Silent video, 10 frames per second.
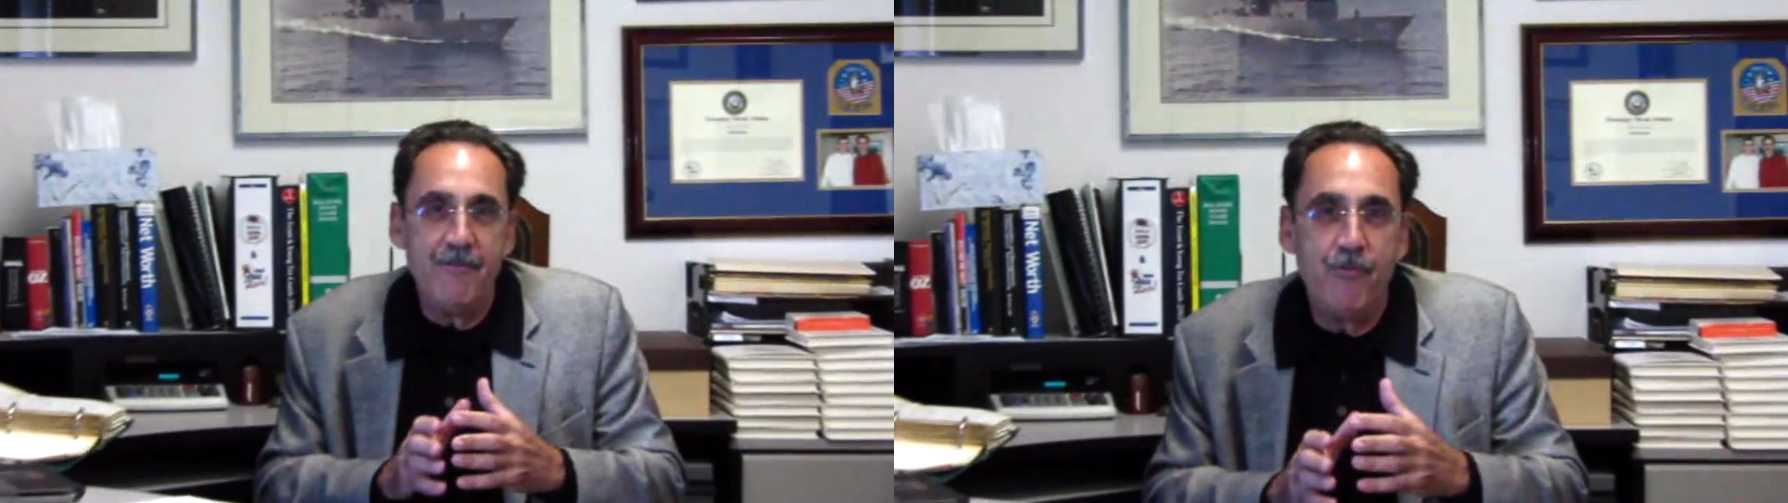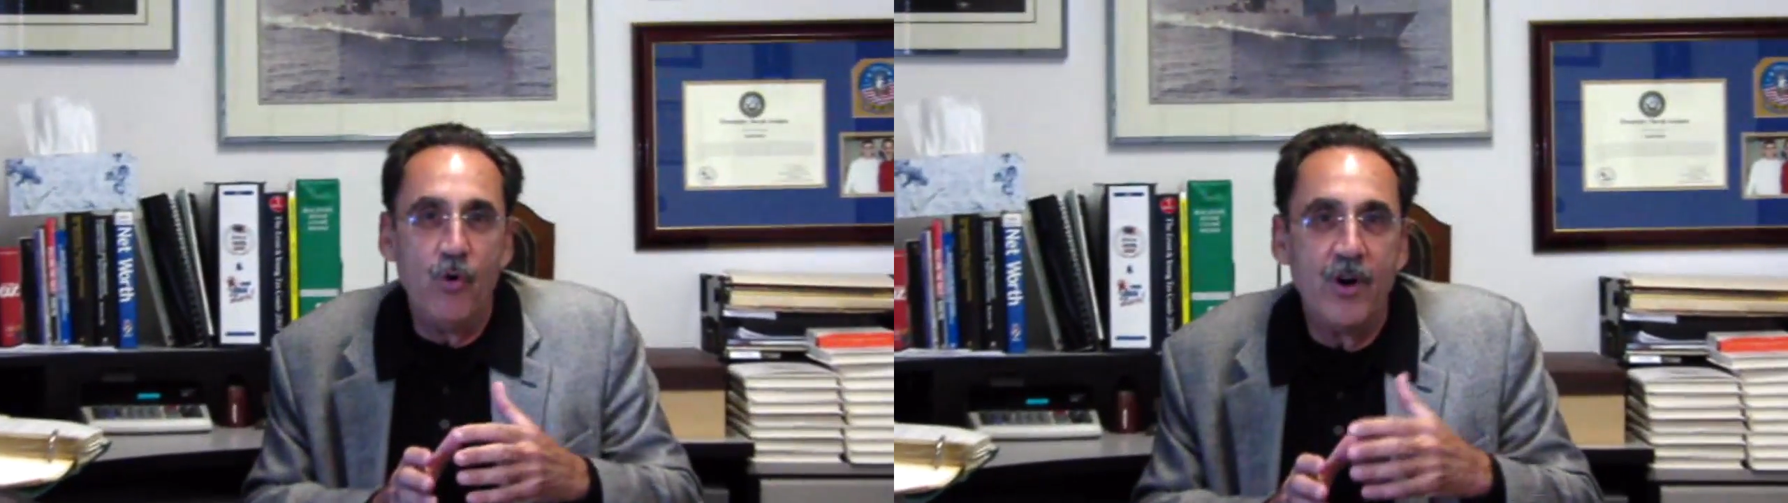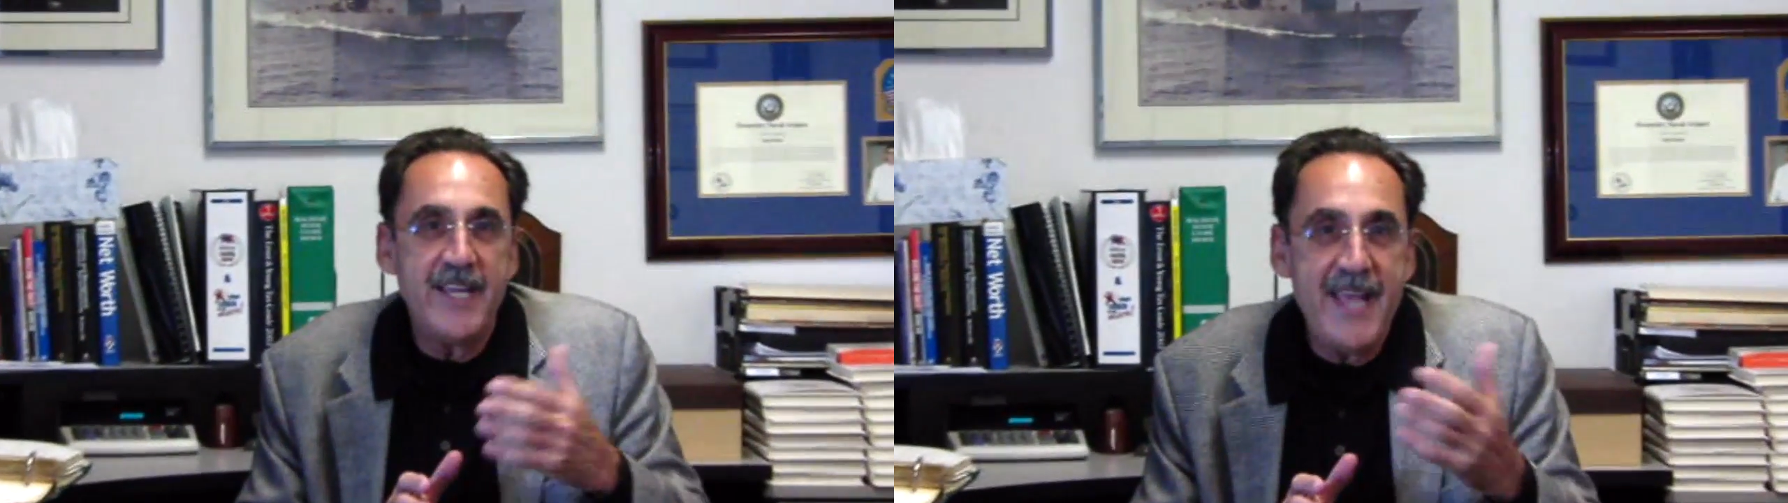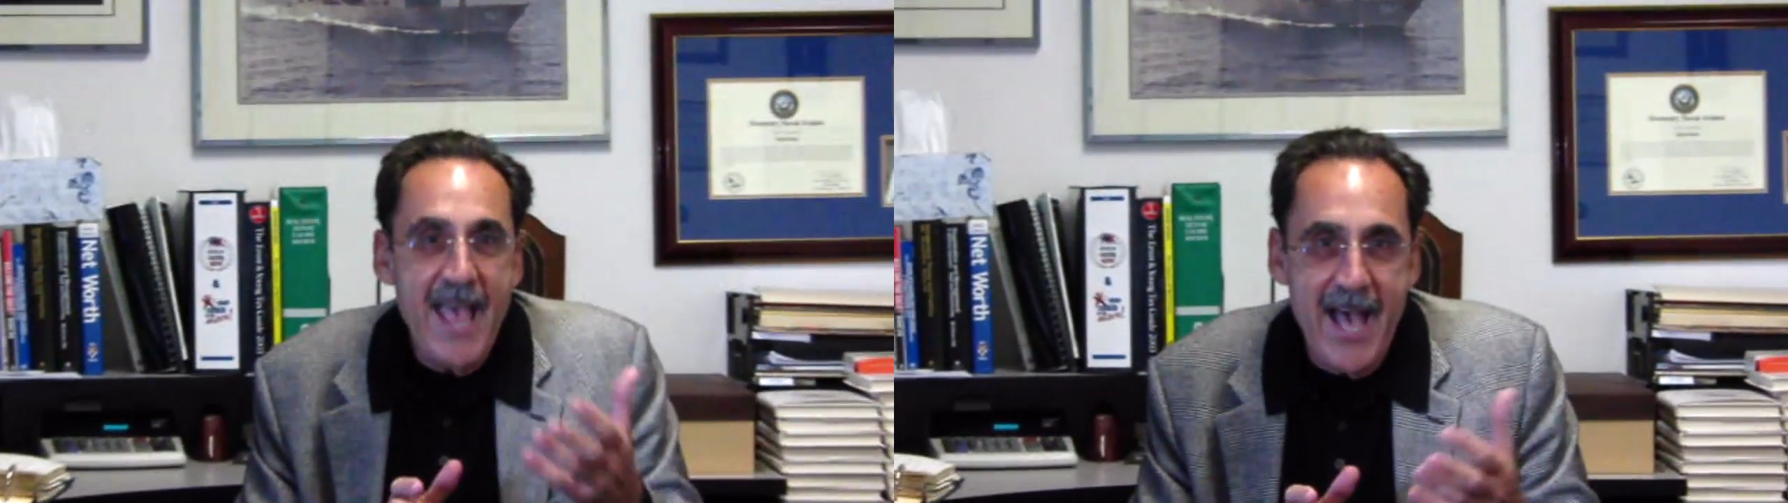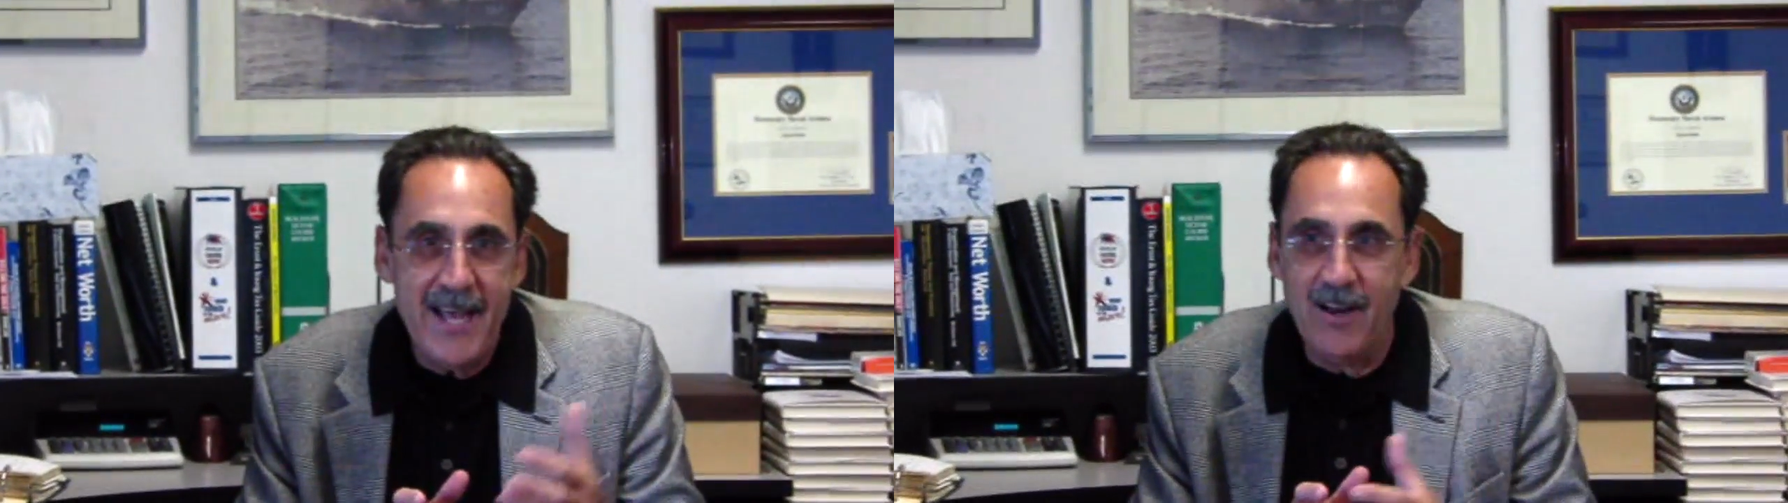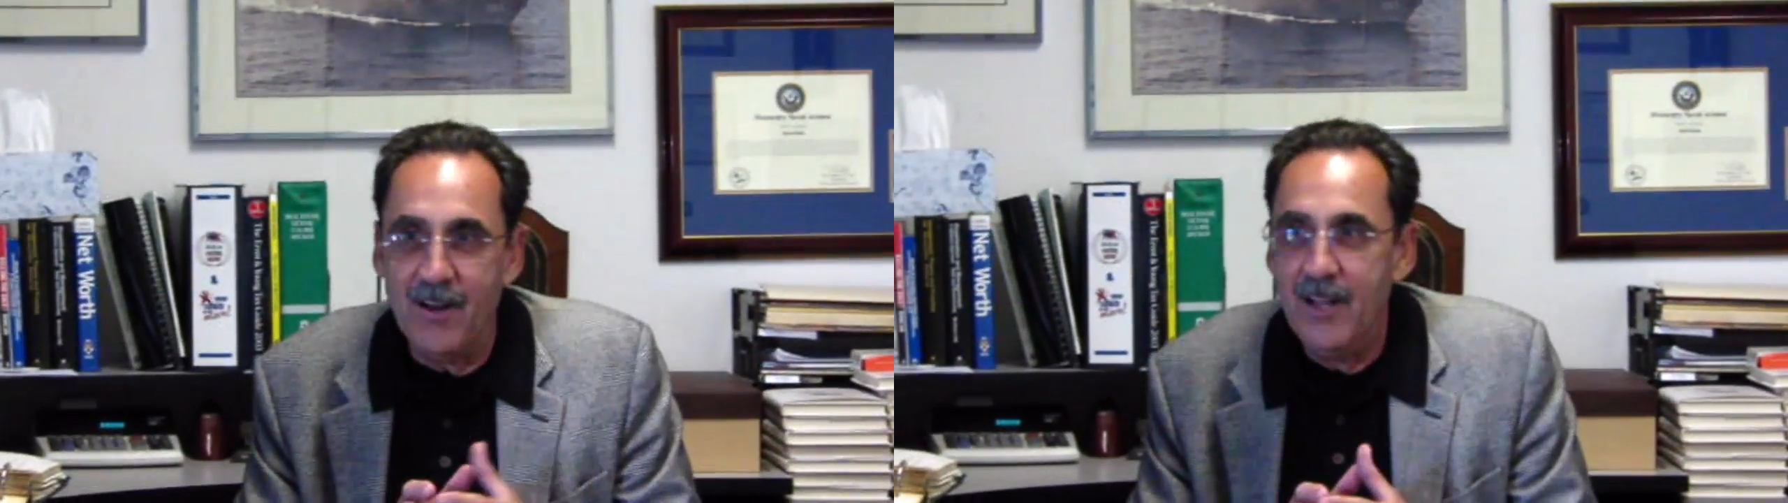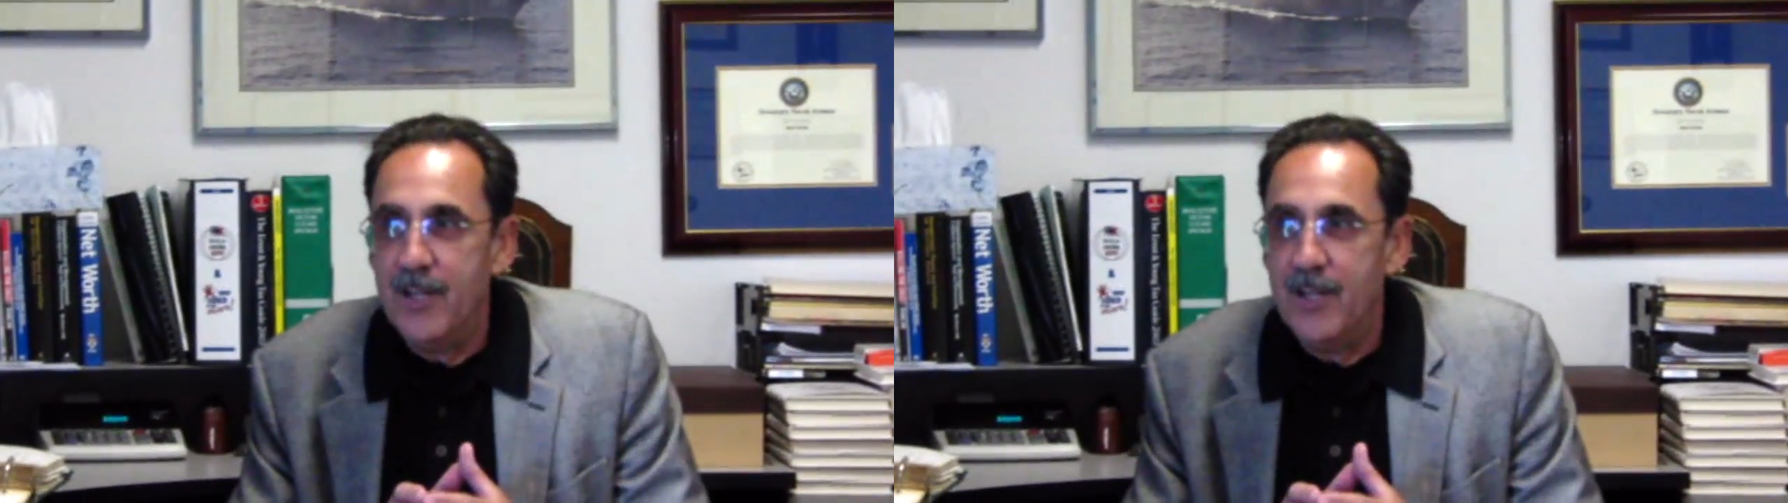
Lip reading: for cattle,